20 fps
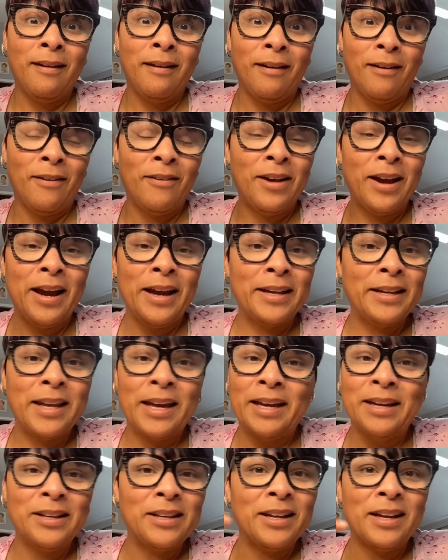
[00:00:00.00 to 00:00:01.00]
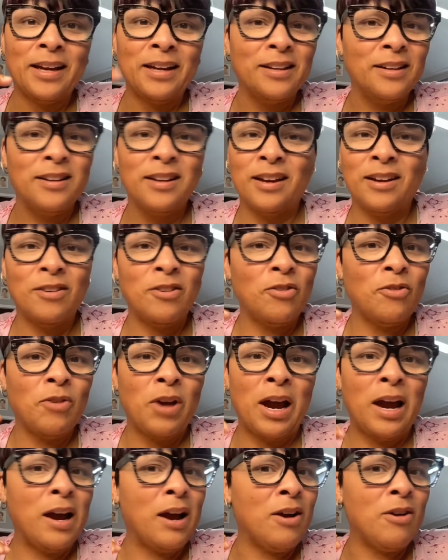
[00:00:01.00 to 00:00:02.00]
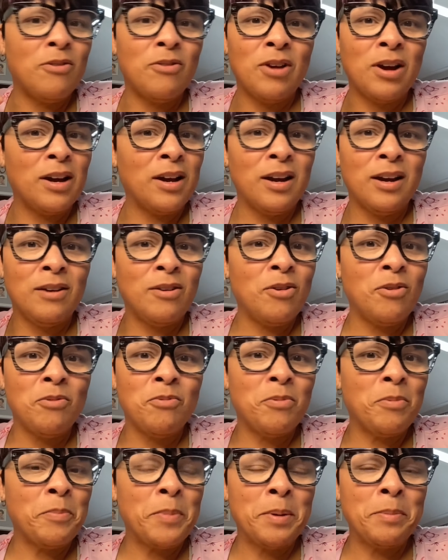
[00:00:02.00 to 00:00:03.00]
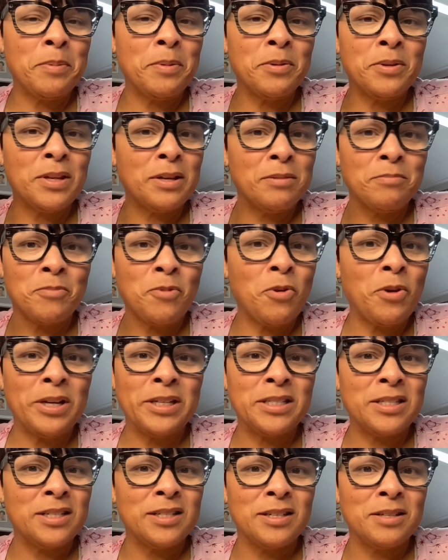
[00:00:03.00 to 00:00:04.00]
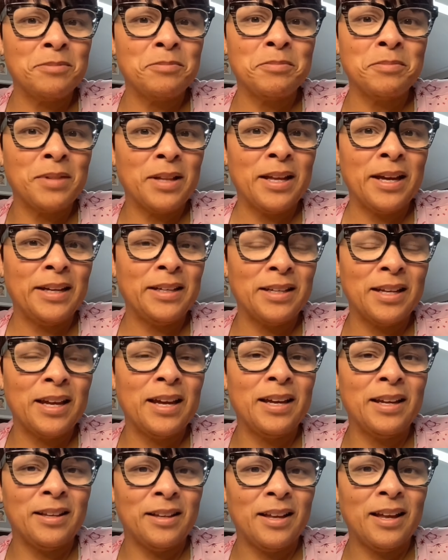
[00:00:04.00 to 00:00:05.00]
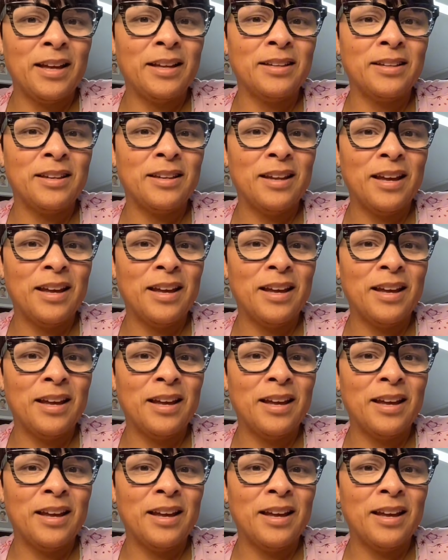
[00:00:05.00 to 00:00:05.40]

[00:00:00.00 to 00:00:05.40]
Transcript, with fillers: okay. They I don't I don't remember them questioning them at at at,